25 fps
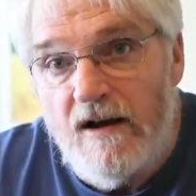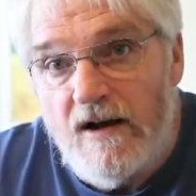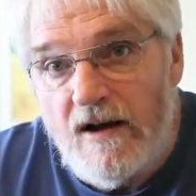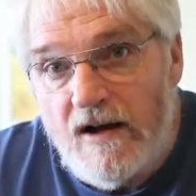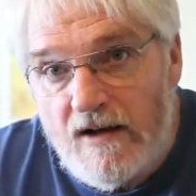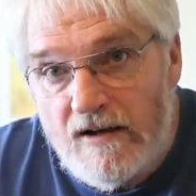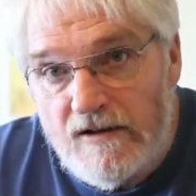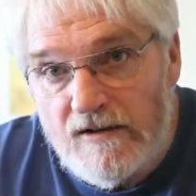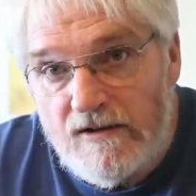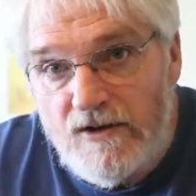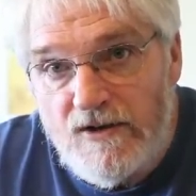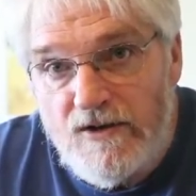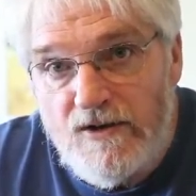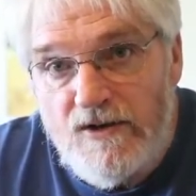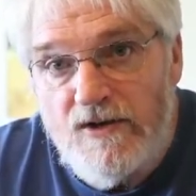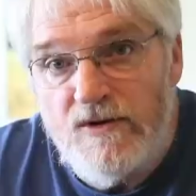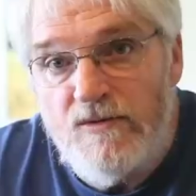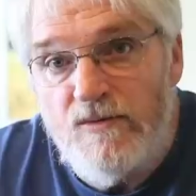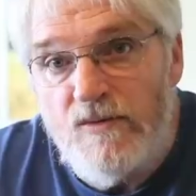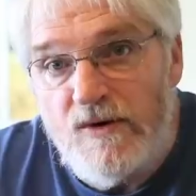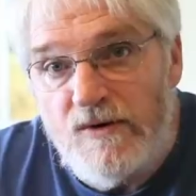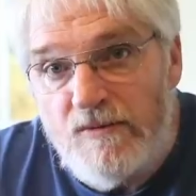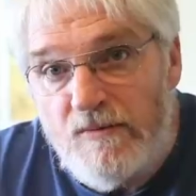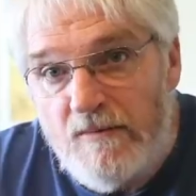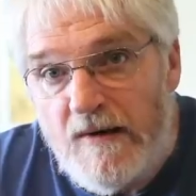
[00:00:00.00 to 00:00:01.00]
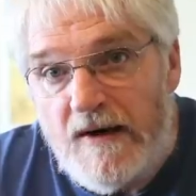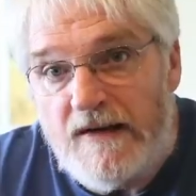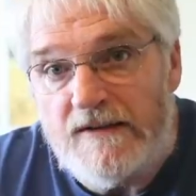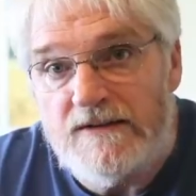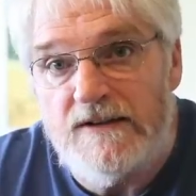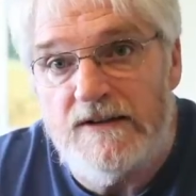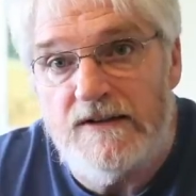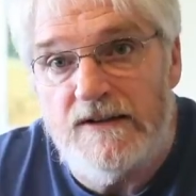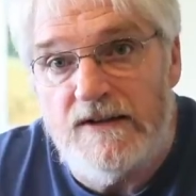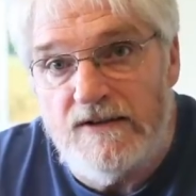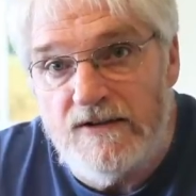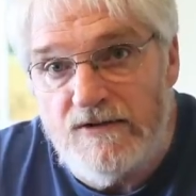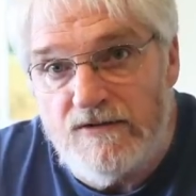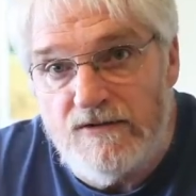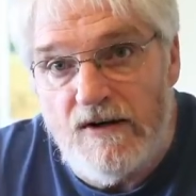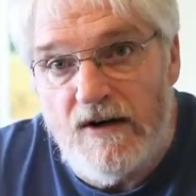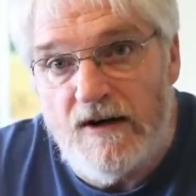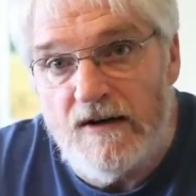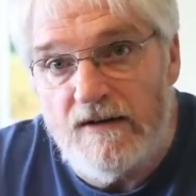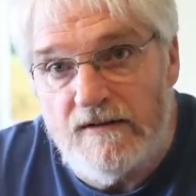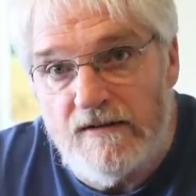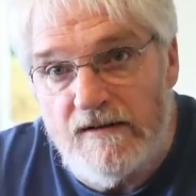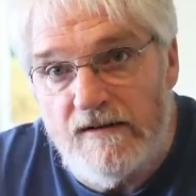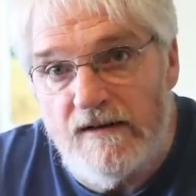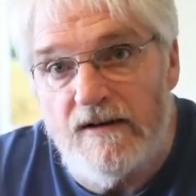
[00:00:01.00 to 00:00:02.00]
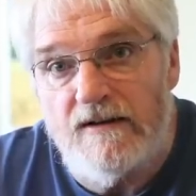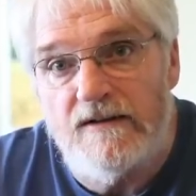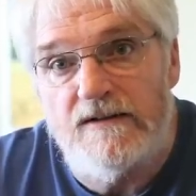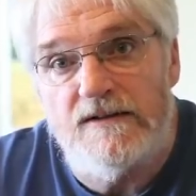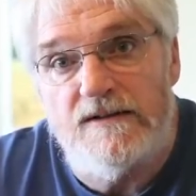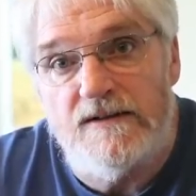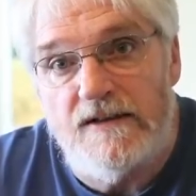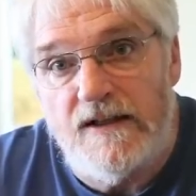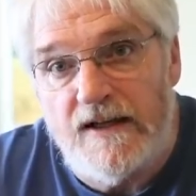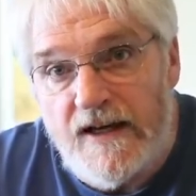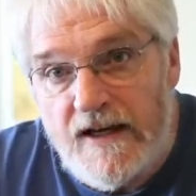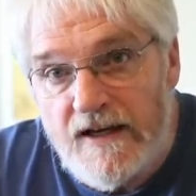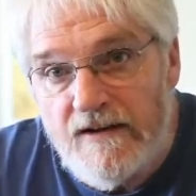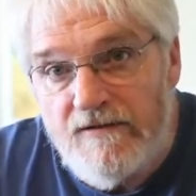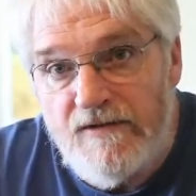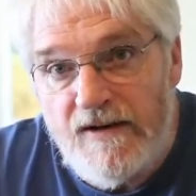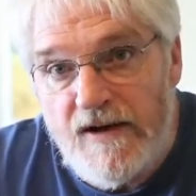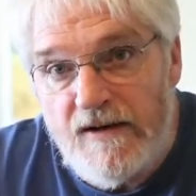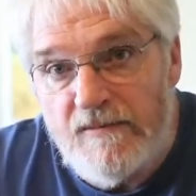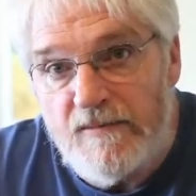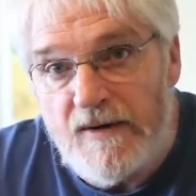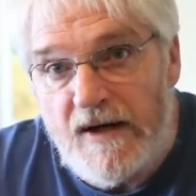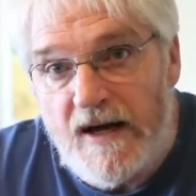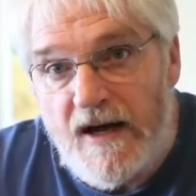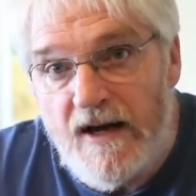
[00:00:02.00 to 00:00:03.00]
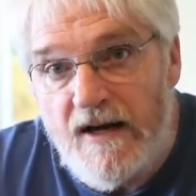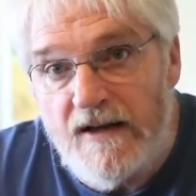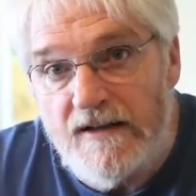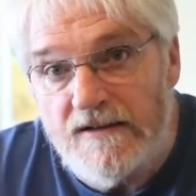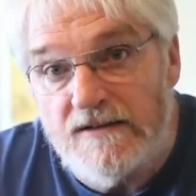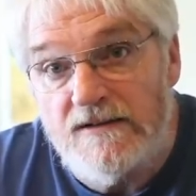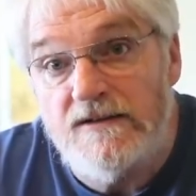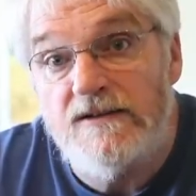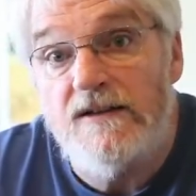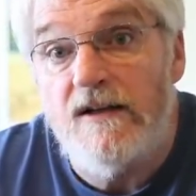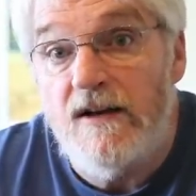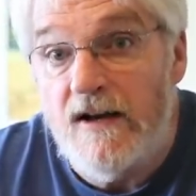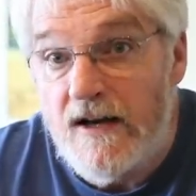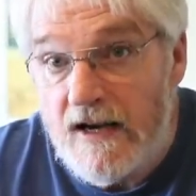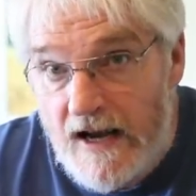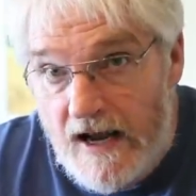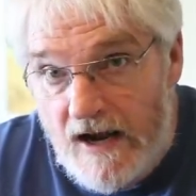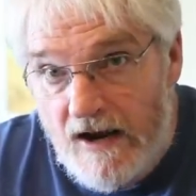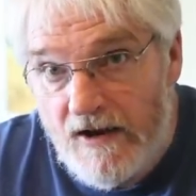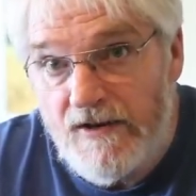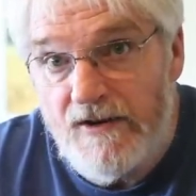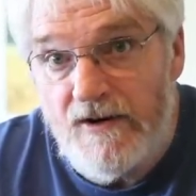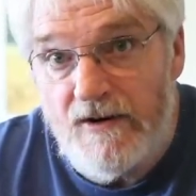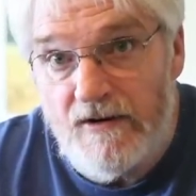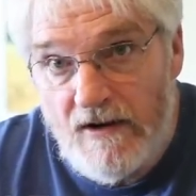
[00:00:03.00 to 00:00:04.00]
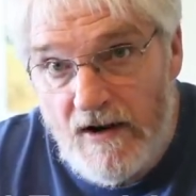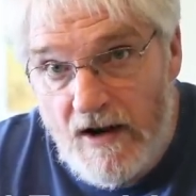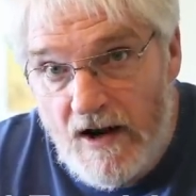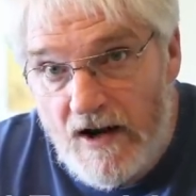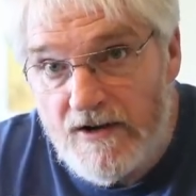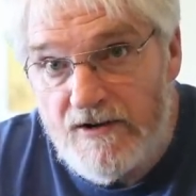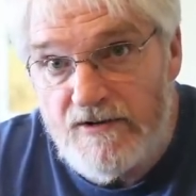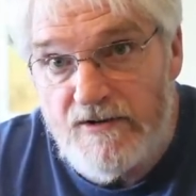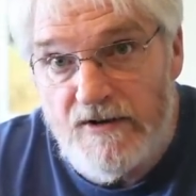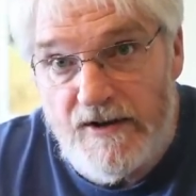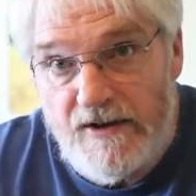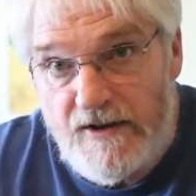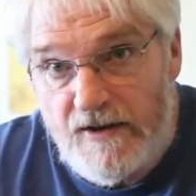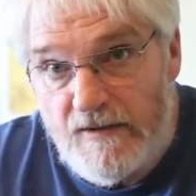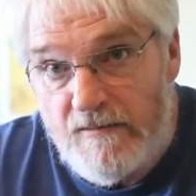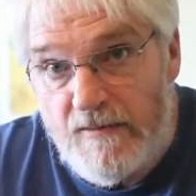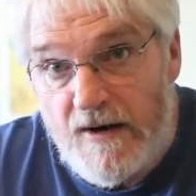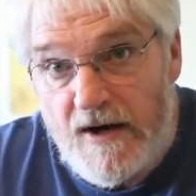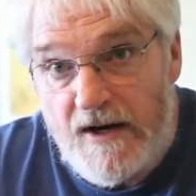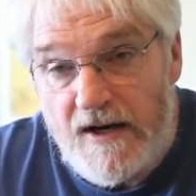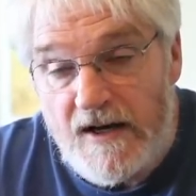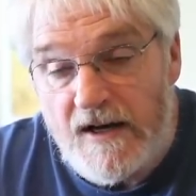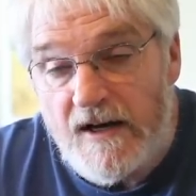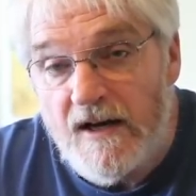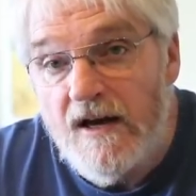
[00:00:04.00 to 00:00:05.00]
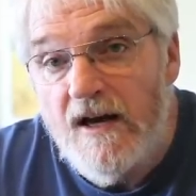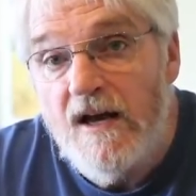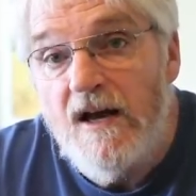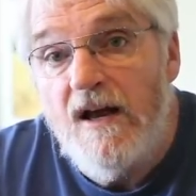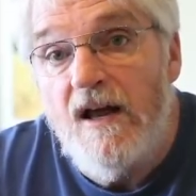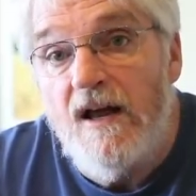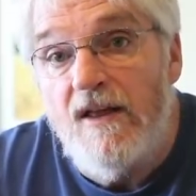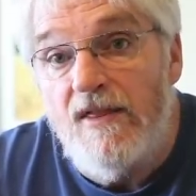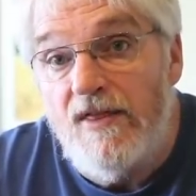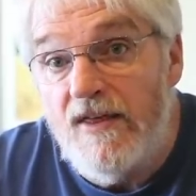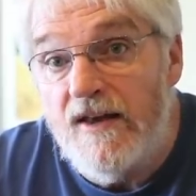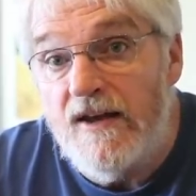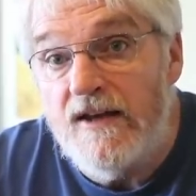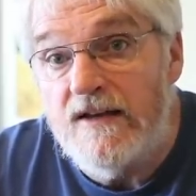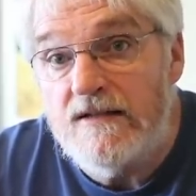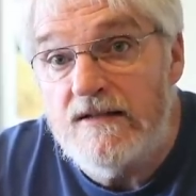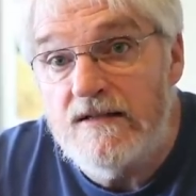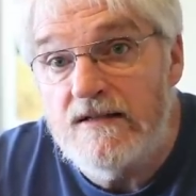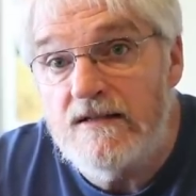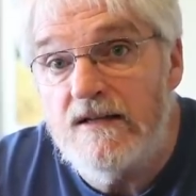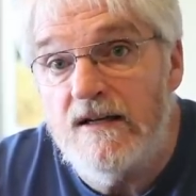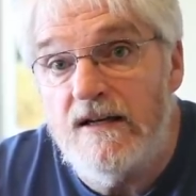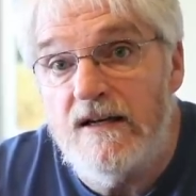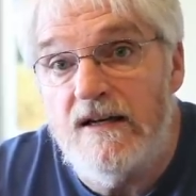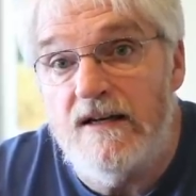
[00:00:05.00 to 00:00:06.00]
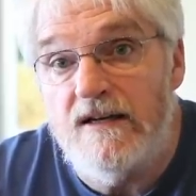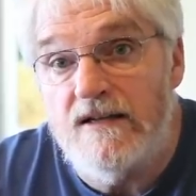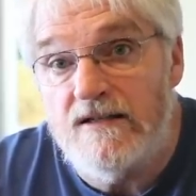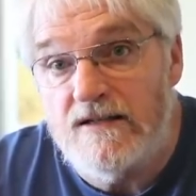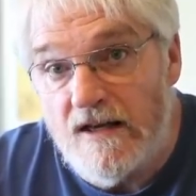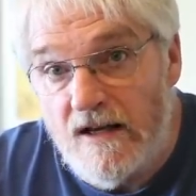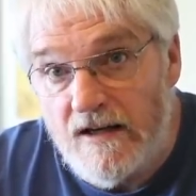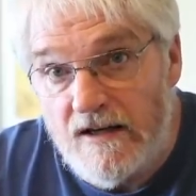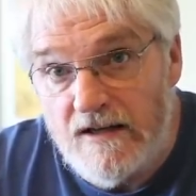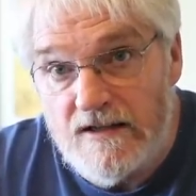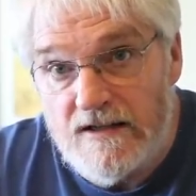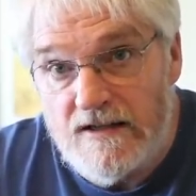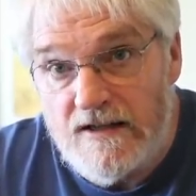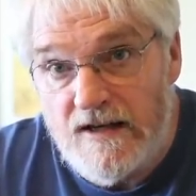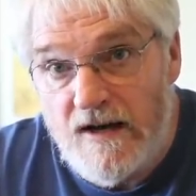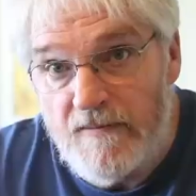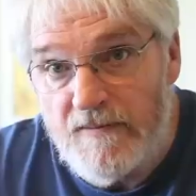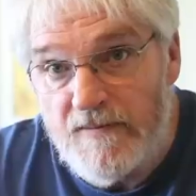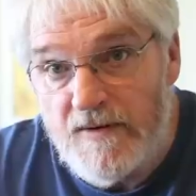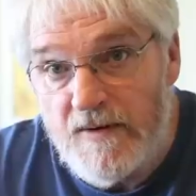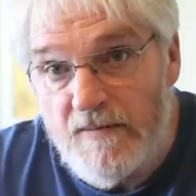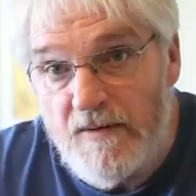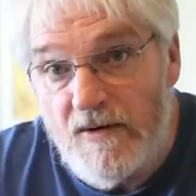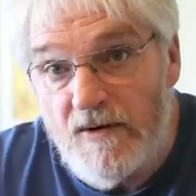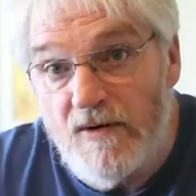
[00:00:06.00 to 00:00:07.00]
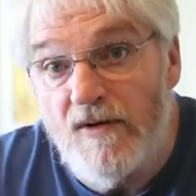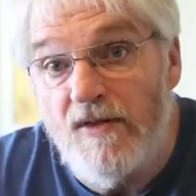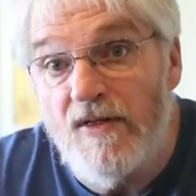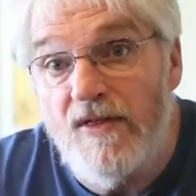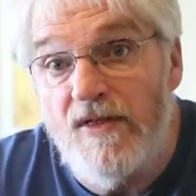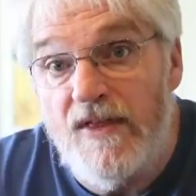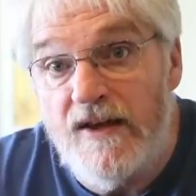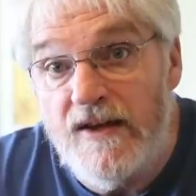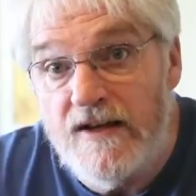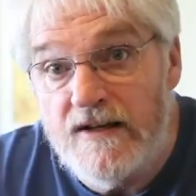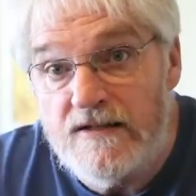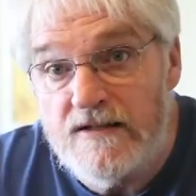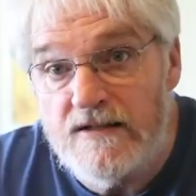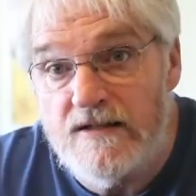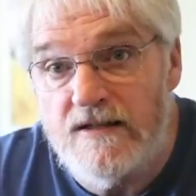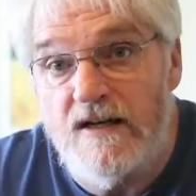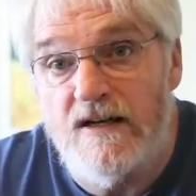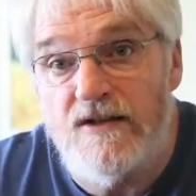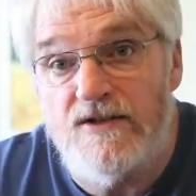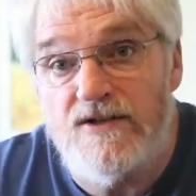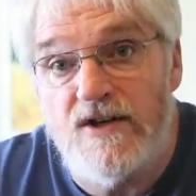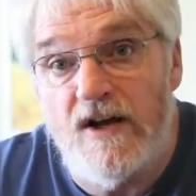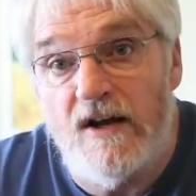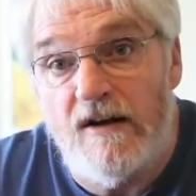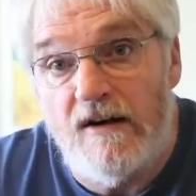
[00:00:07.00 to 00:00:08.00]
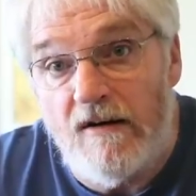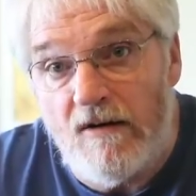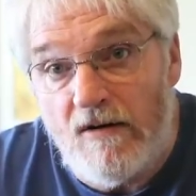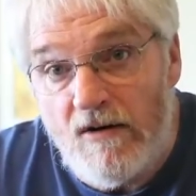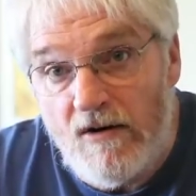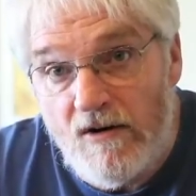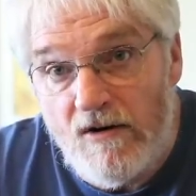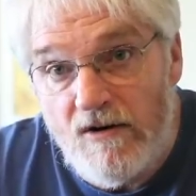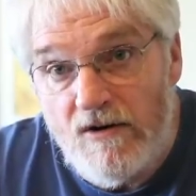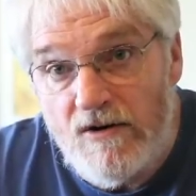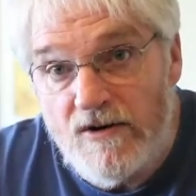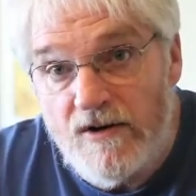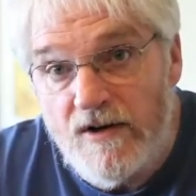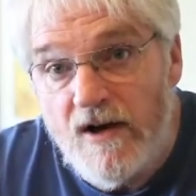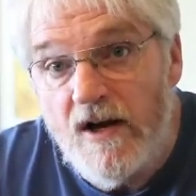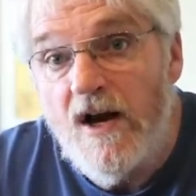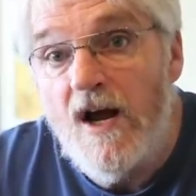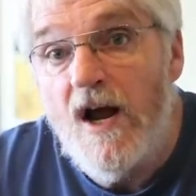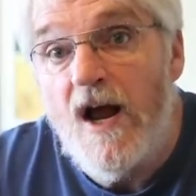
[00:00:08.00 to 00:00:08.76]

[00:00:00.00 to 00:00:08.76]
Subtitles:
colluded with Mexican drug thugs to give them guns, now they're laundering their money. This is unacceptable. This is going to hurt,